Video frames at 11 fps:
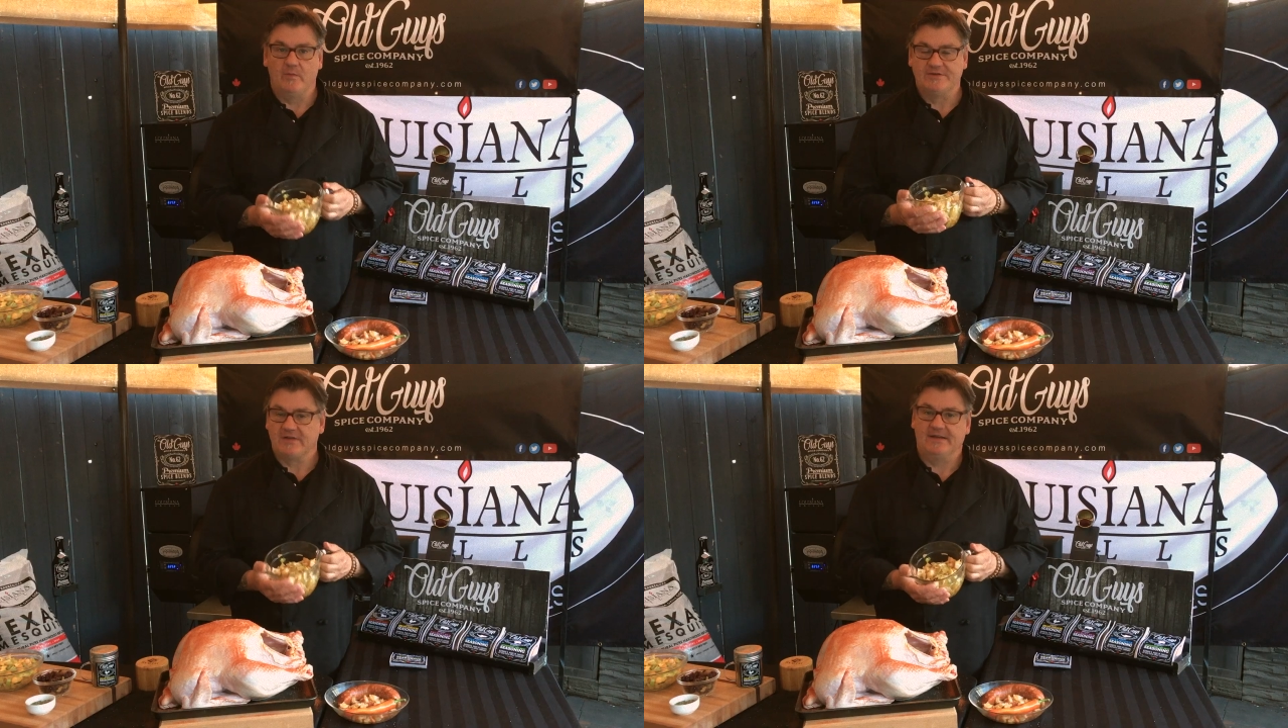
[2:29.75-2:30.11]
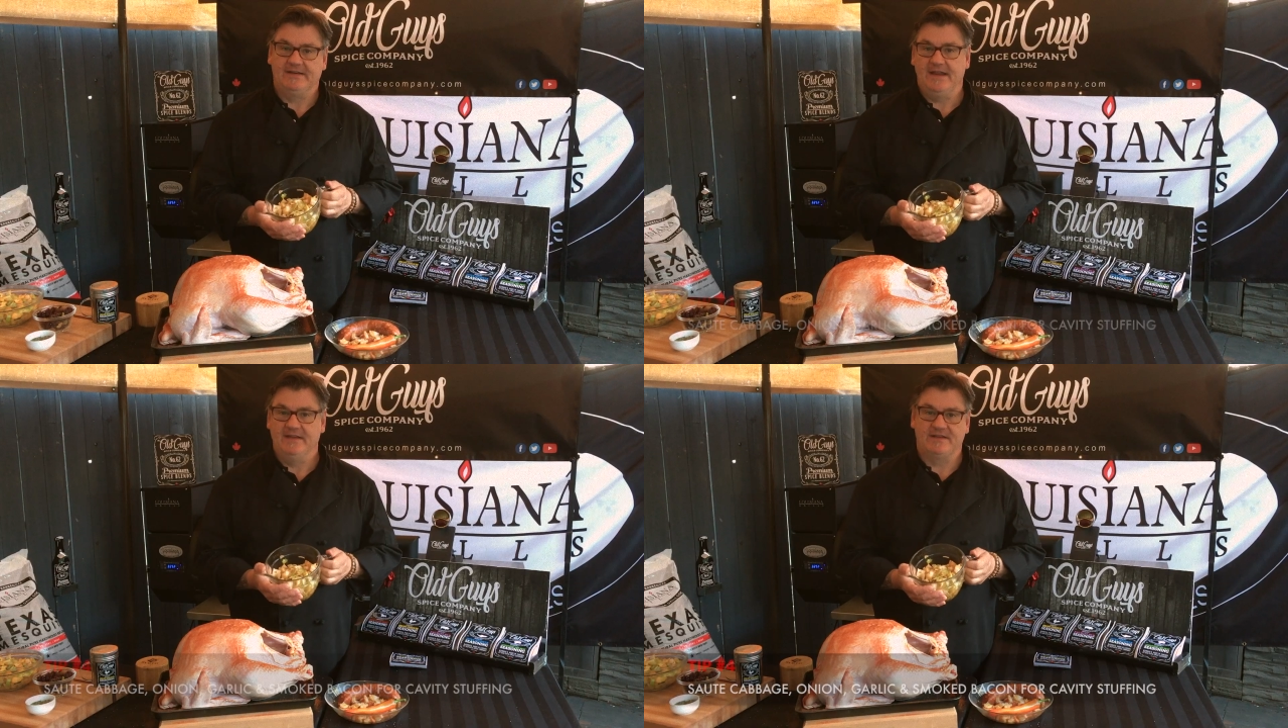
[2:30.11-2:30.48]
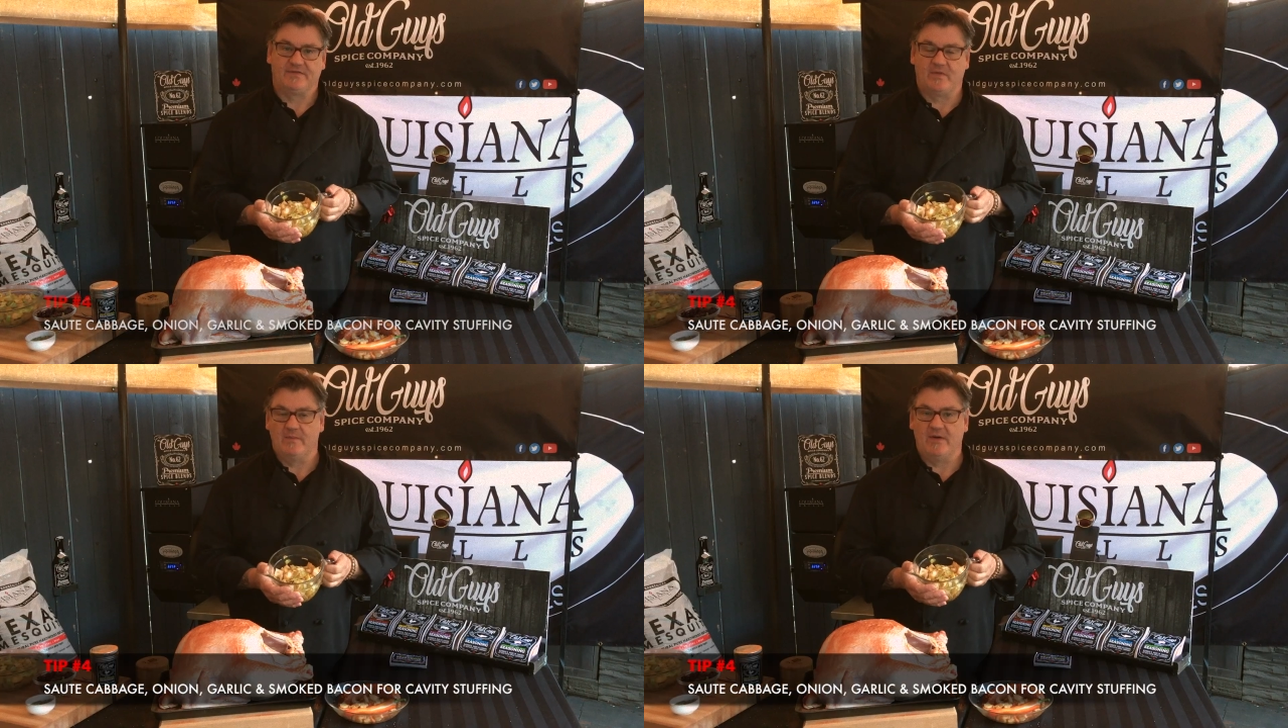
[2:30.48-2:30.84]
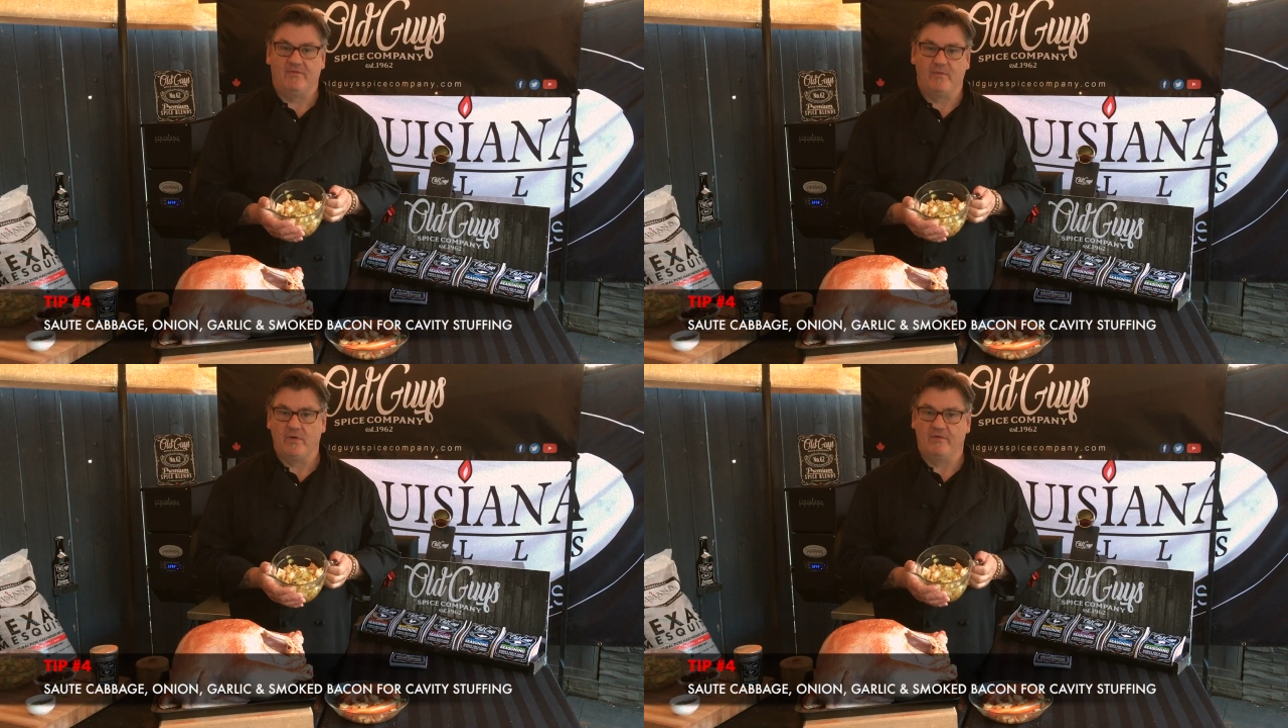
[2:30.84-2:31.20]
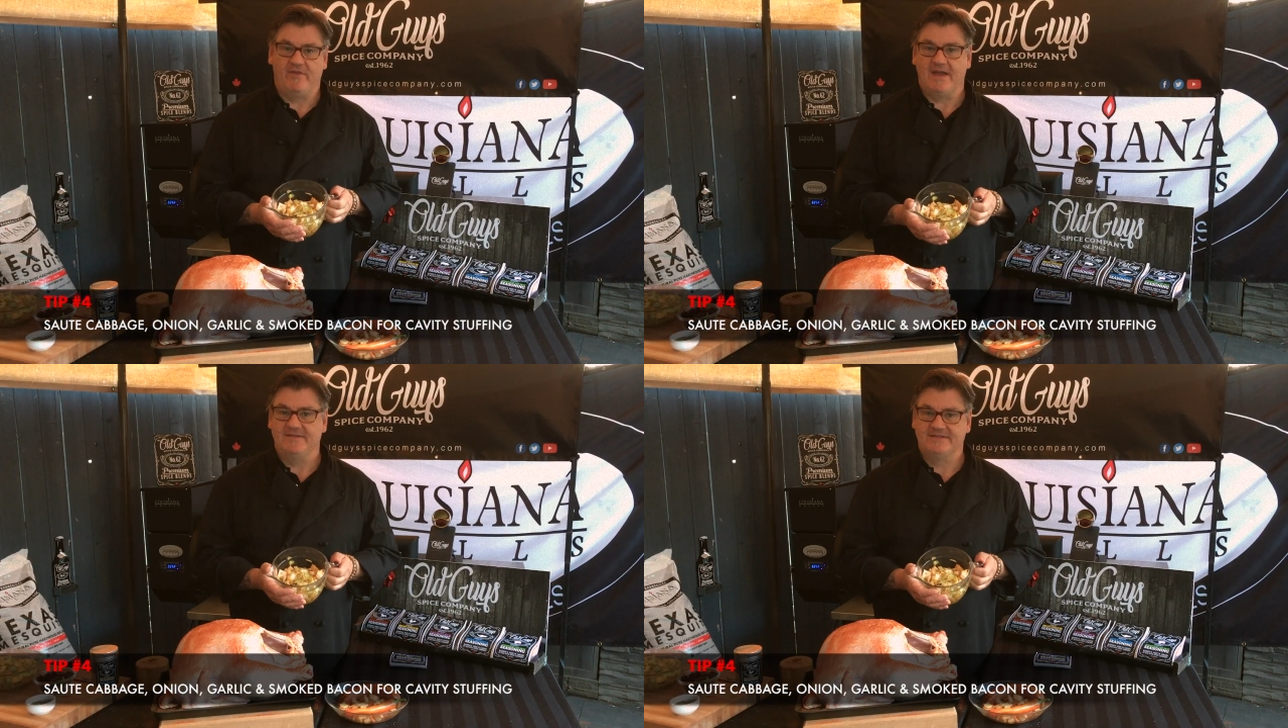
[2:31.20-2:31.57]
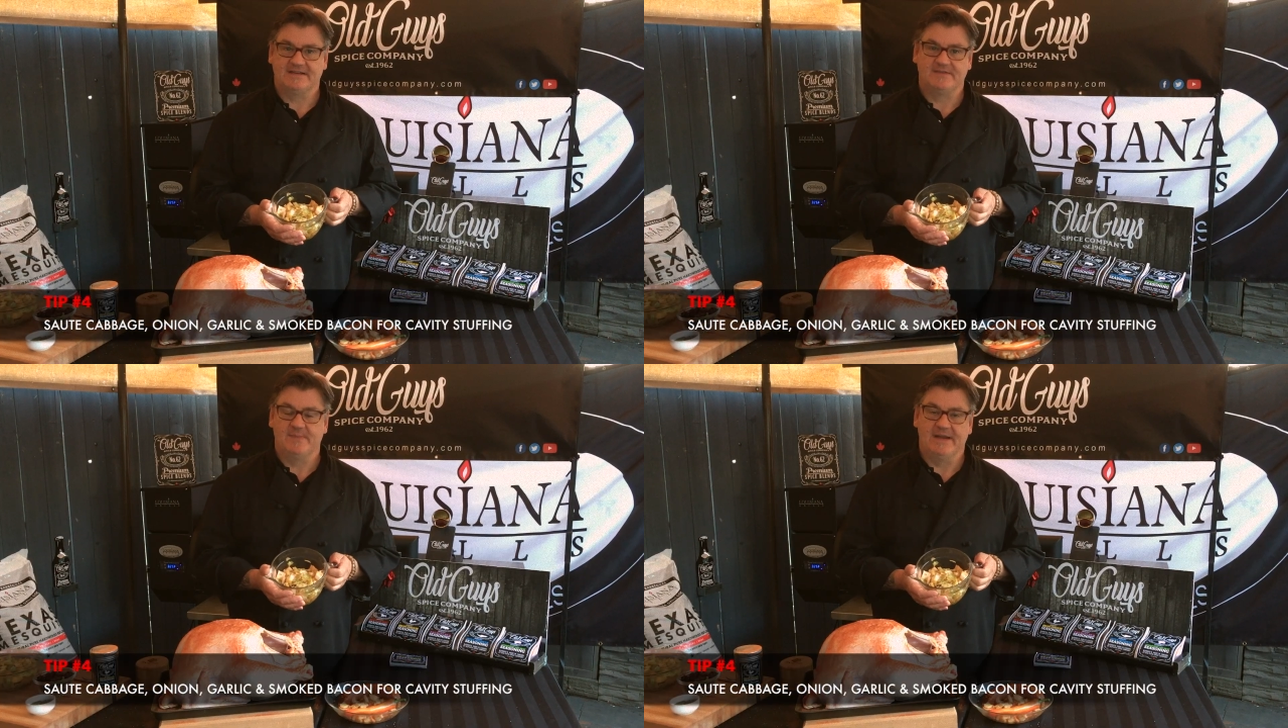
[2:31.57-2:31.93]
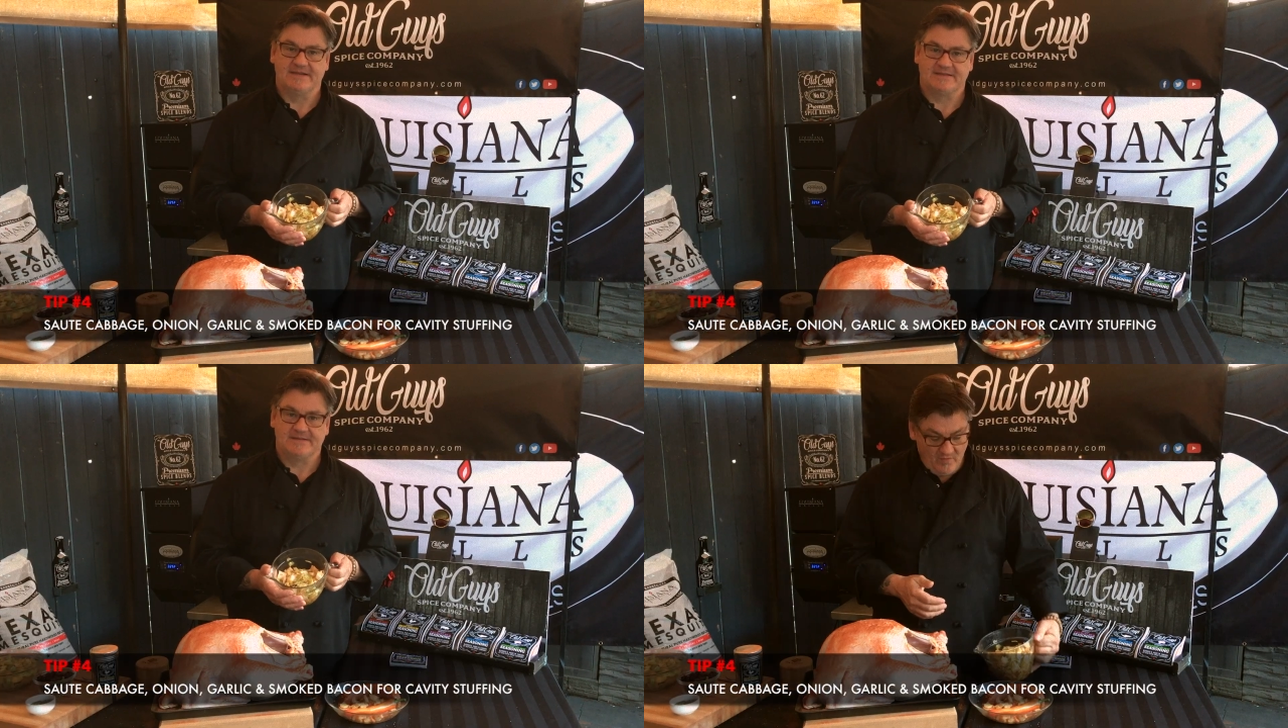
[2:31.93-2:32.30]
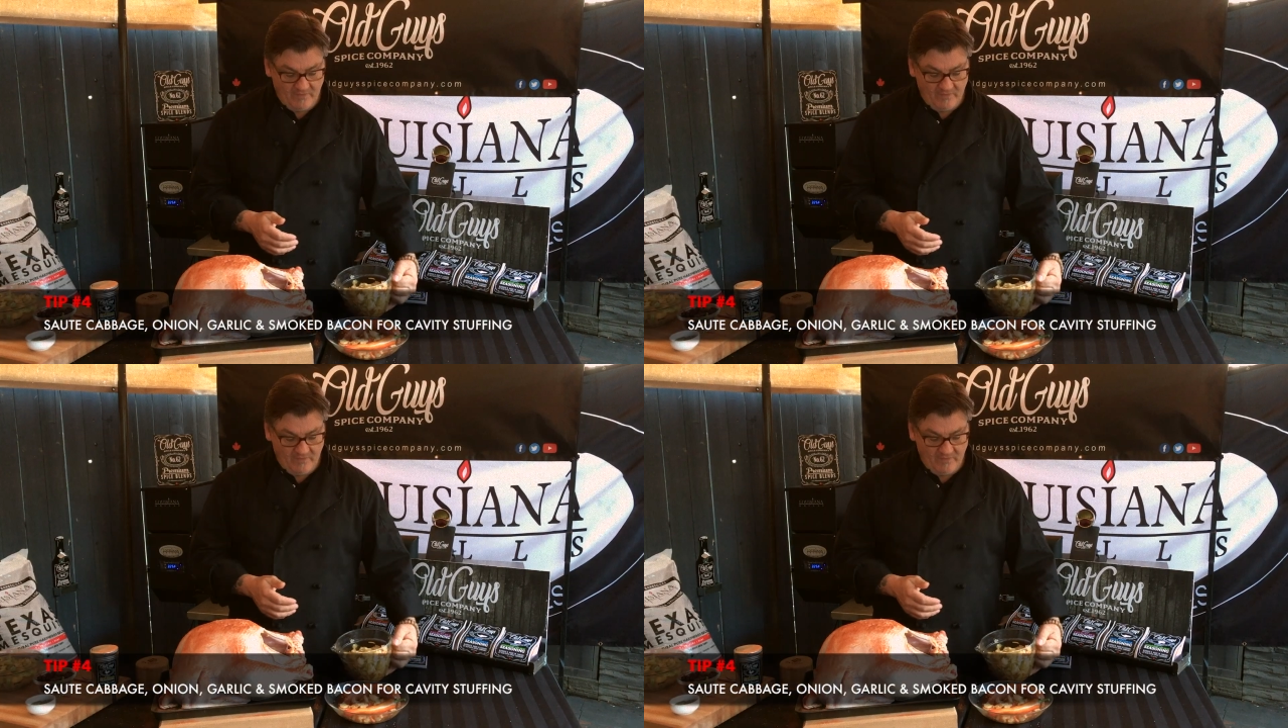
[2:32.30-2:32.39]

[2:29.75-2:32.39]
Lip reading: We sauteed this for about 4, 5, 6 minutes.